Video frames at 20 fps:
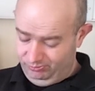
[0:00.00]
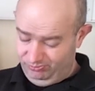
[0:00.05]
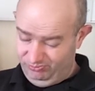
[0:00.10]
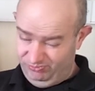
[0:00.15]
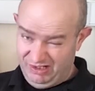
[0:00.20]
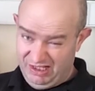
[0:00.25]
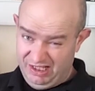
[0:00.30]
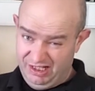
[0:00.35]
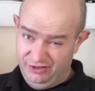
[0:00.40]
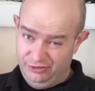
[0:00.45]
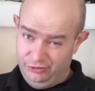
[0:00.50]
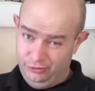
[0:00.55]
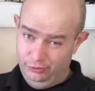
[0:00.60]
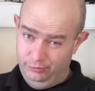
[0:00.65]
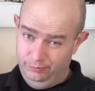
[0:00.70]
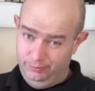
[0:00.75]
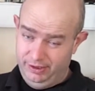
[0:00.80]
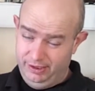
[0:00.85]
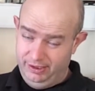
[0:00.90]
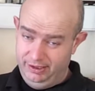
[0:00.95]
and this
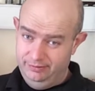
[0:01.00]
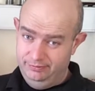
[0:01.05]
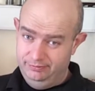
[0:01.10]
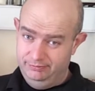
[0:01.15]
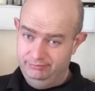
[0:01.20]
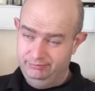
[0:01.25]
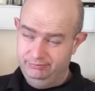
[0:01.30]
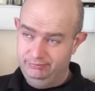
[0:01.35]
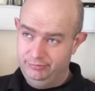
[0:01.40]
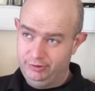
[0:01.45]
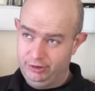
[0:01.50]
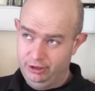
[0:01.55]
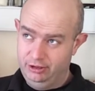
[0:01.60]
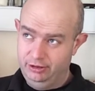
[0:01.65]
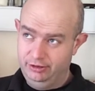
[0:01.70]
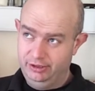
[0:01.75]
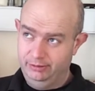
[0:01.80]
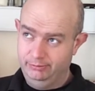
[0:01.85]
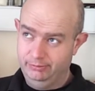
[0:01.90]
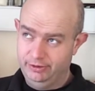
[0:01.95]
could be
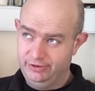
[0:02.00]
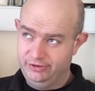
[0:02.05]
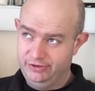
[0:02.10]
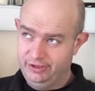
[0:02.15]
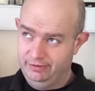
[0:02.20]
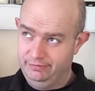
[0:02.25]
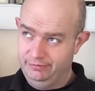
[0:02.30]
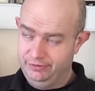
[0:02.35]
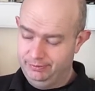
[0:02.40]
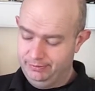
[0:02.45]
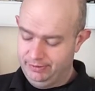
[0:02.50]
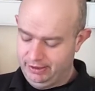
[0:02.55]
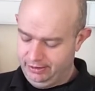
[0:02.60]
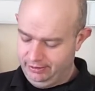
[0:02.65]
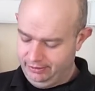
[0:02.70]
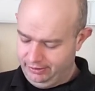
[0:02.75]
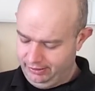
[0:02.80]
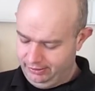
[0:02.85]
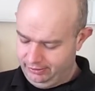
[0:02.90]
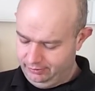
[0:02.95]
talking myself
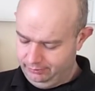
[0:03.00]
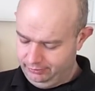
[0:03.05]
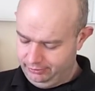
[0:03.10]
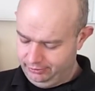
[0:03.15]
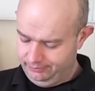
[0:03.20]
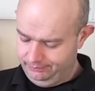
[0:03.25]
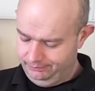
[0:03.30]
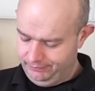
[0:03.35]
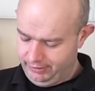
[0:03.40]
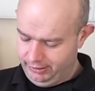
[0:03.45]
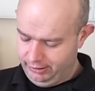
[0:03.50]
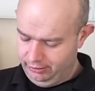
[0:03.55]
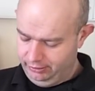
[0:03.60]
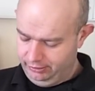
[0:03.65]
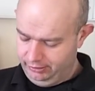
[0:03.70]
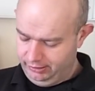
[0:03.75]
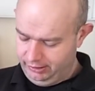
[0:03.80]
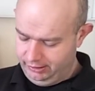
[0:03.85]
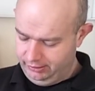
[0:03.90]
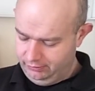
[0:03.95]
smart here, but
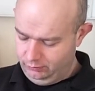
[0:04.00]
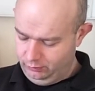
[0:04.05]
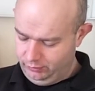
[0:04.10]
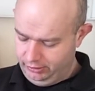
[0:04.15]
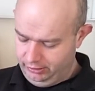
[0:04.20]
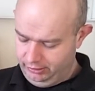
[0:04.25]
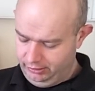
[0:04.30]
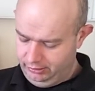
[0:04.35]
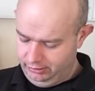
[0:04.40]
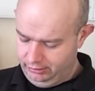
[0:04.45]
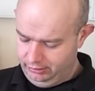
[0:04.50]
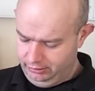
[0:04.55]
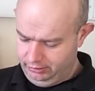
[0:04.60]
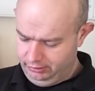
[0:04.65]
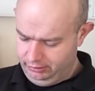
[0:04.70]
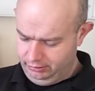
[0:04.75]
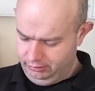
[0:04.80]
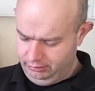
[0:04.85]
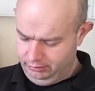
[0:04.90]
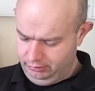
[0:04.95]
here we
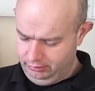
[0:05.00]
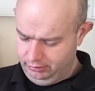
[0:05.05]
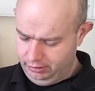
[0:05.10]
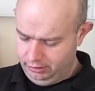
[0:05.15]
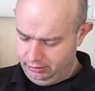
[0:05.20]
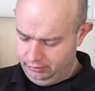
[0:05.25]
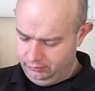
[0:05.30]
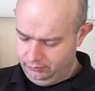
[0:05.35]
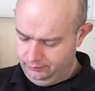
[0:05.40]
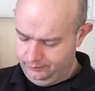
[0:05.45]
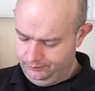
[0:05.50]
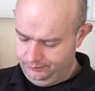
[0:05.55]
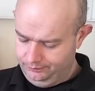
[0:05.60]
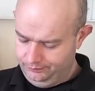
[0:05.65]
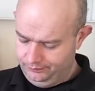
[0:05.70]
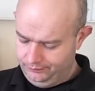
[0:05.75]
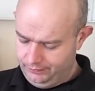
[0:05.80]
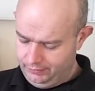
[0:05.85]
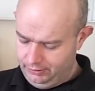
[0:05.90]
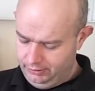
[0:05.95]
go.
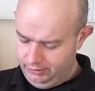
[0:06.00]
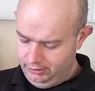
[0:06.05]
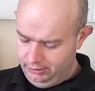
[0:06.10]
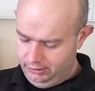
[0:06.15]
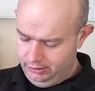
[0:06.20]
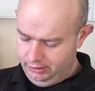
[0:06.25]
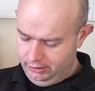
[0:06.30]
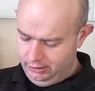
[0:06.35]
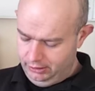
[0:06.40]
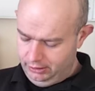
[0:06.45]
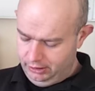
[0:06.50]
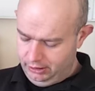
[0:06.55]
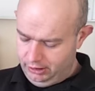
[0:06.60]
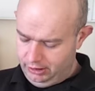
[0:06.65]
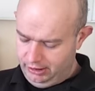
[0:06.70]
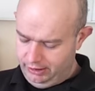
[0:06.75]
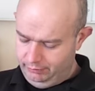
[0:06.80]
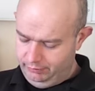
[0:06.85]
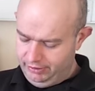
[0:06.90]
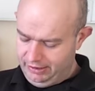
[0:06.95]

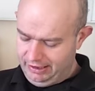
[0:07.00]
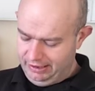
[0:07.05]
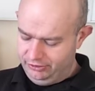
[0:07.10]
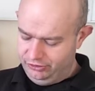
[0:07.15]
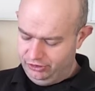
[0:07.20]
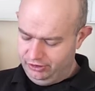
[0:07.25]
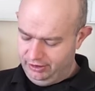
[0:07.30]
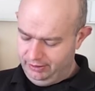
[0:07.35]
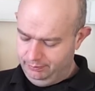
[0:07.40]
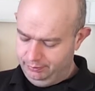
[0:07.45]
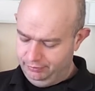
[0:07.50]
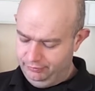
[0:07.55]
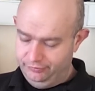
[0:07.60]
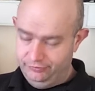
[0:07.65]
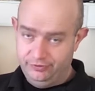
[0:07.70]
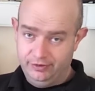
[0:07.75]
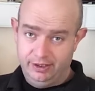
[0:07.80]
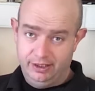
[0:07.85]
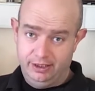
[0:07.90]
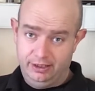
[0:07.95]
I would actually
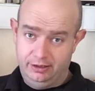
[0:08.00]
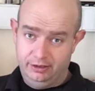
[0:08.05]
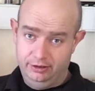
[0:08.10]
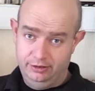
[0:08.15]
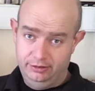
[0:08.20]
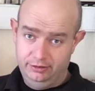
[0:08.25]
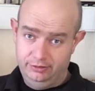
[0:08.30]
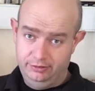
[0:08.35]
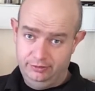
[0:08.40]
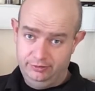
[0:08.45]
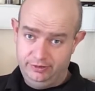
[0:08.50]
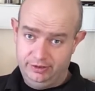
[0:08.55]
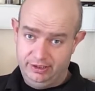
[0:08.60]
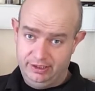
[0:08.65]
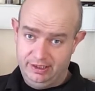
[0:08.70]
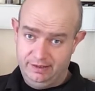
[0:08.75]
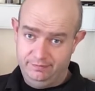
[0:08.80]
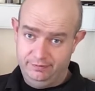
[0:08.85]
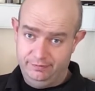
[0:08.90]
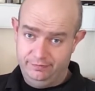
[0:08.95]
prefer to
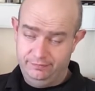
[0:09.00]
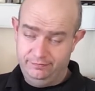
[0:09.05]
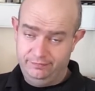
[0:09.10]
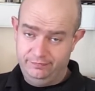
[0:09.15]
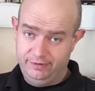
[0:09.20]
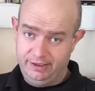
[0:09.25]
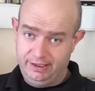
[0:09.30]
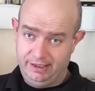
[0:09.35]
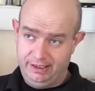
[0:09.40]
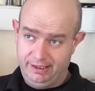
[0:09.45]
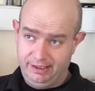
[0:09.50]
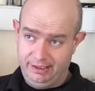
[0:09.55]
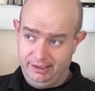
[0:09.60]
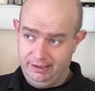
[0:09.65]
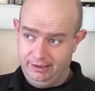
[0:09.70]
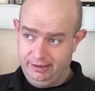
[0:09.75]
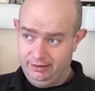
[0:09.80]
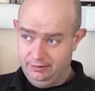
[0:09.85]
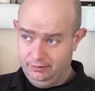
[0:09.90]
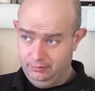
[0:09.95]
have
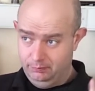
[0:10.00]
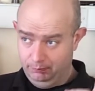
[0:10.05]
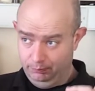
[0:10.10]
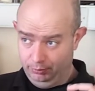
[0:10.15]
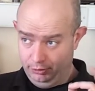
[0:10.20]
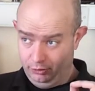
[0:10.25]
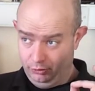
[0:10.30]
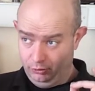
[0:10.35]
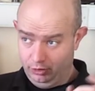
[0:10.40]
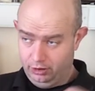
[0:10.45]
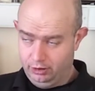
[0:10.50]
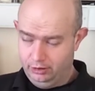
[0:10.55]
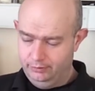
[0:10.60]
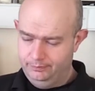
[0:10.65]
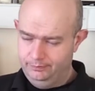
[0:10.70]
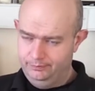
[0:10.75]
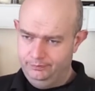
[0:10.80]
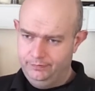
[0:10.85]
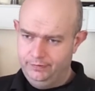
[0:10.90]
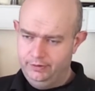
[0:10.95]
a blower
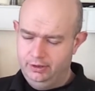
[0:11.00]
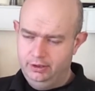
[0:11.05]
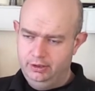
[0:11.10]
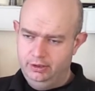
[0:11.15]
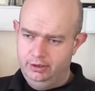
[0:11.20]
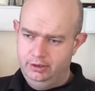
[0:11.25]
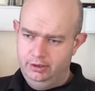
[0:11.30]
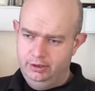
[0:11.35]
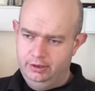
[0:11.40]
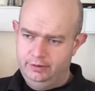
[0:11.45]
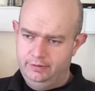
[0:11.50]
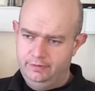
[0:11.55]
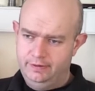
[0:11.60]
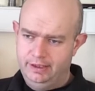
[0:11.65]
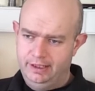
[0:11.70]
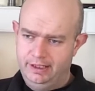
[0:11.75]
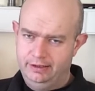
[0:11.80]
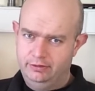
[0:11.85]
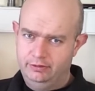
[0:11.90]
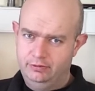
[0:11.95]

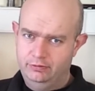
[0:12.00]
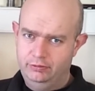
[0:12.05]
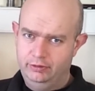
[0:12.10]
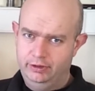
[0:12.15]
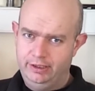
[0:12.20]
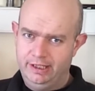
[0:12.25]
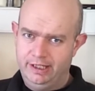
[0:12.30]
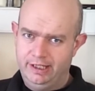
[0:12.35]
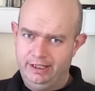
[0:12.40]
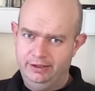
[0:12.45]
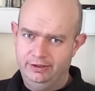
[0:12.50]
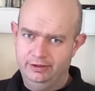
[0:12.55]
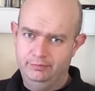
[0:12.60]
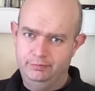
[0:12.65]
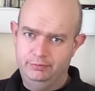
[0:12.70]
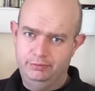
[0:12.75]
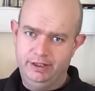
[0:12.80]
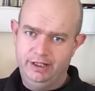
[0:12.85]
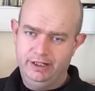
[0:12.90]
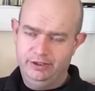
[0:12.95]
that
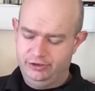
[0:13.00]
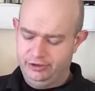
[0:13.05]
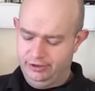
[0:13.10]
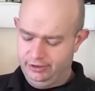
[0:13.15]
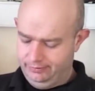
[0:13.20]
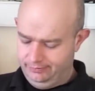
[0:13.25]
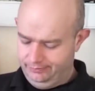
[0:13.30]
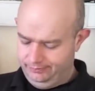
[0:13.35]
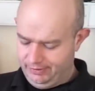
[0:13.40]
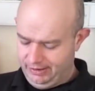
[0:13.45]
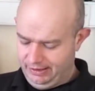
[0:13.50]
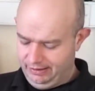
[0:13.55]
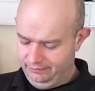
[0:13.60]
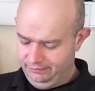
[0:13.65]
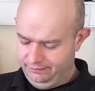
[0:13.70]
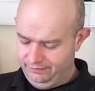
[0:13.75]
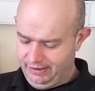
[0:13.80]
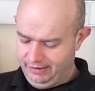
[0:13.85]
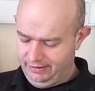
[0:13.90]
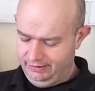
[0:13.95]
created pressure and
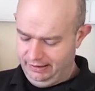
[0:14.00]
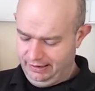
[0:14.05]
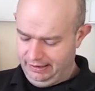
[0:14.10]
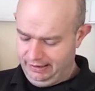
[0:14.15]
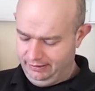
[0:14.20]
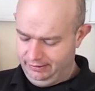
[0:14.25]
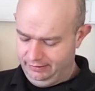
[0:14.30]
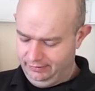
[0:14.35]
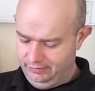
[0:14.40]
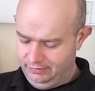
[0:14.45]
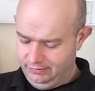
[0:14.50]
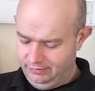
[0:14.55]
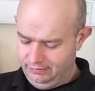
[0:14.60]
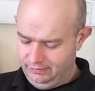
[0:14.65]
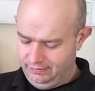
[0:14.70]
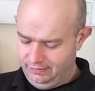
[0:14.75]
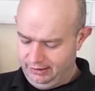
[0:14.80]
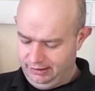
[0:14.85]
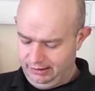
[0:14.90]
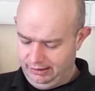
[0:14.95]
fed that into
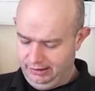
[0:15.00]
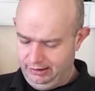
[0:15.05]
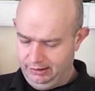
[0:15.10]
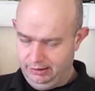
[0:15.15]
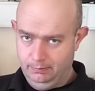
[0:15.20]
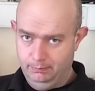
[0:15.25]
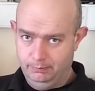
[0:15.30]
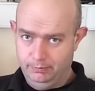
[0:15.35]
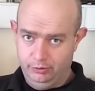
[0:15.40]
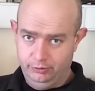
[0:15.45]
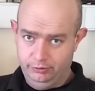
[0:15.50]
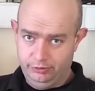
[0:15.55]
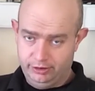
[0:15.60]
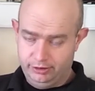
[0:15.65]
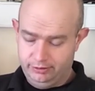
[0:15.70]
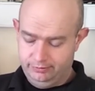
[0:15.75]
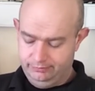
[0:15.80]
the motor.